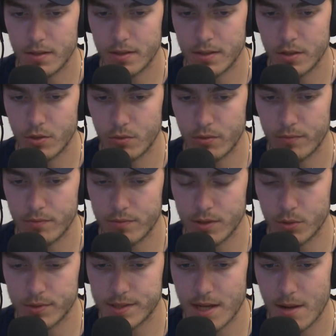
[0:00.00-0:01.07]

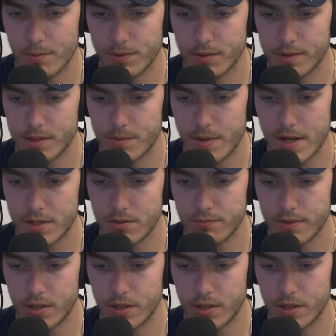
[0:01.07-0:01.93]
Lewis Hamilton and Sebastian